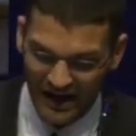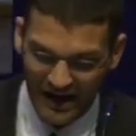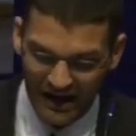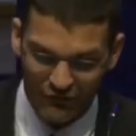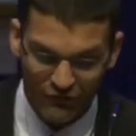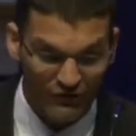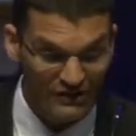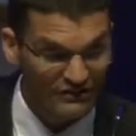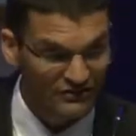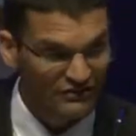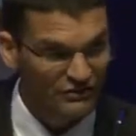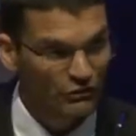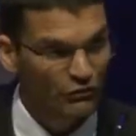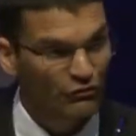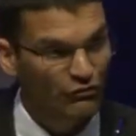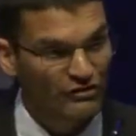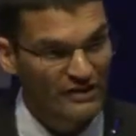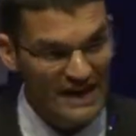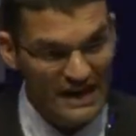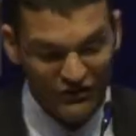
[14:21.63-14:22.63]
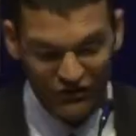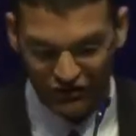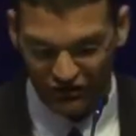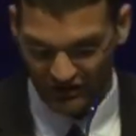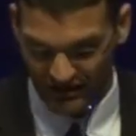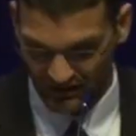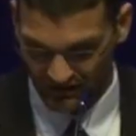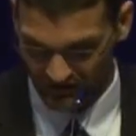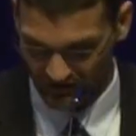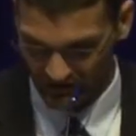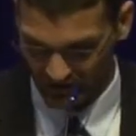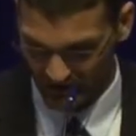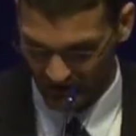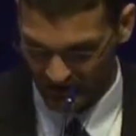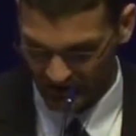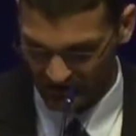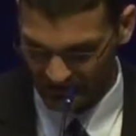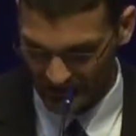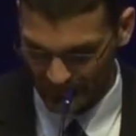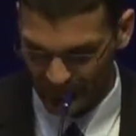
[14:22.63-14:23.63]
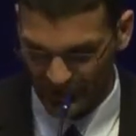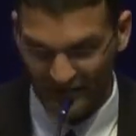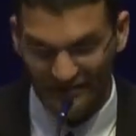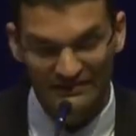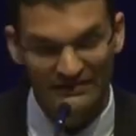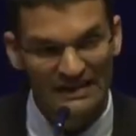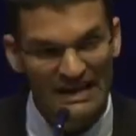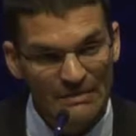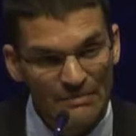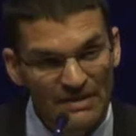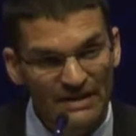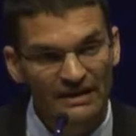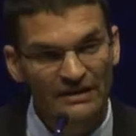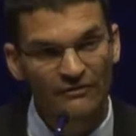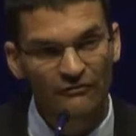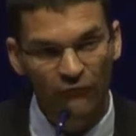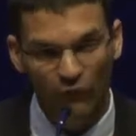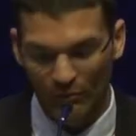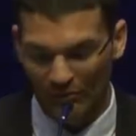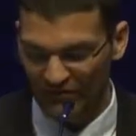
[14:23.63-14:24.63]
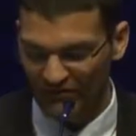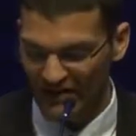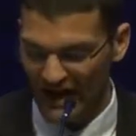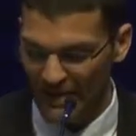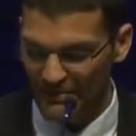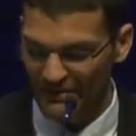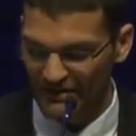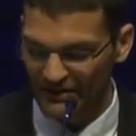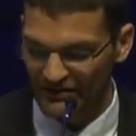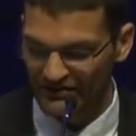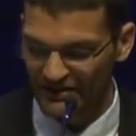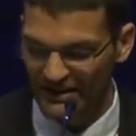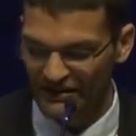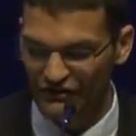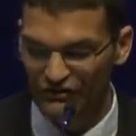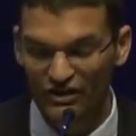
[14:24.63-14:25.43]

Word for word: For instance, creationists accept a limited form of common descent,